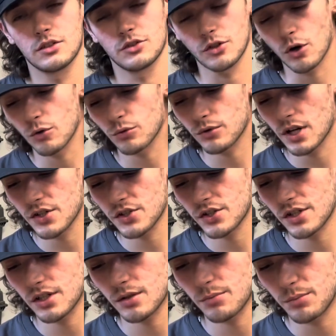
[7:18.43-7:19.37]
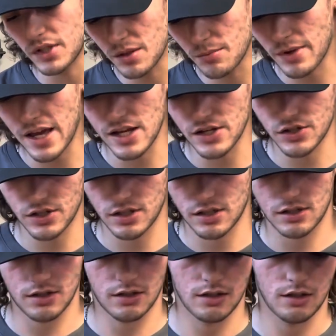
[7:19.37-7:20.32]
don't rush it, be
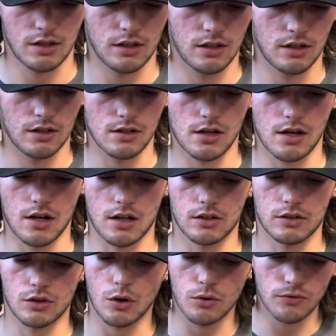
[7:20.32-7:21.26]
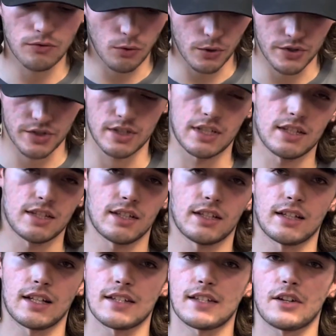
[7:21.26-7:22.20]
patient, don't force anything.
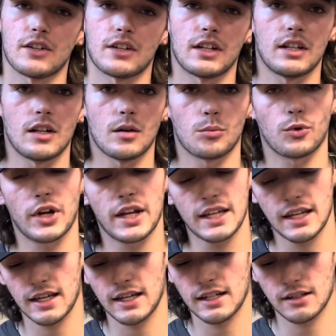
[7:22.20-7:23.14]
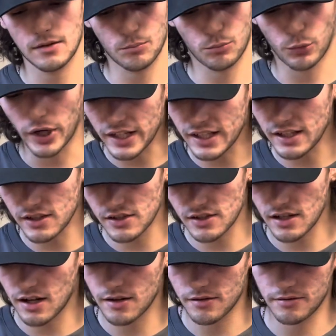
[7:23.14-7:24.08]
That's how you're gonna end up breaking
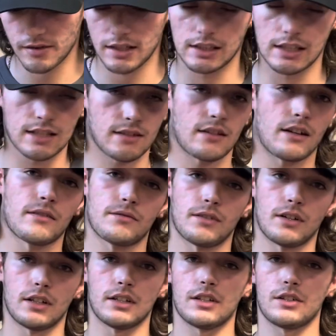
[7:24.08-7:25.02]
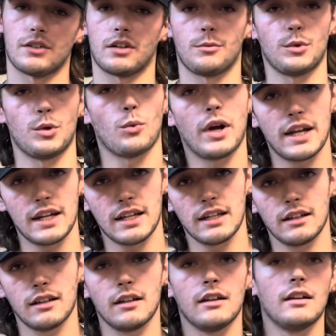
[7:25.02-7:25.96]
stuff, and that's not fun. Then you're gonna be
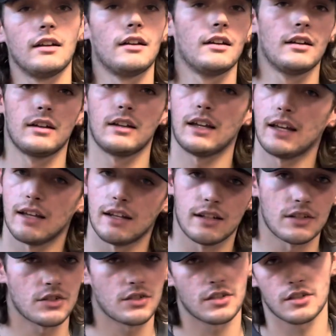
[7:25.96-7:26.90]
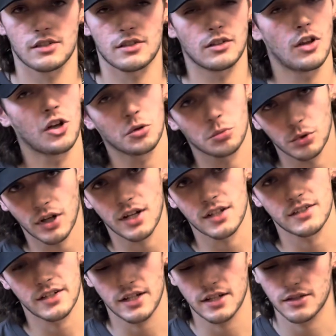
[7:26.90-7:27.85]
waiting, and it's just a long
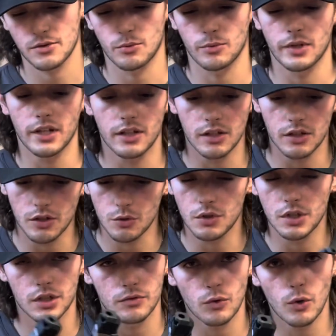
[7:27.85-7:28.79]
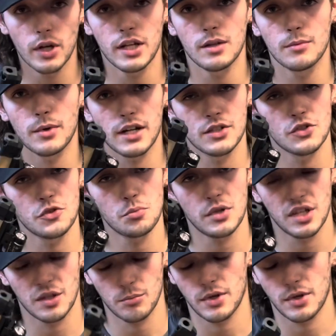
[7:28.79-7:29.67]
process when you could avoid it by just being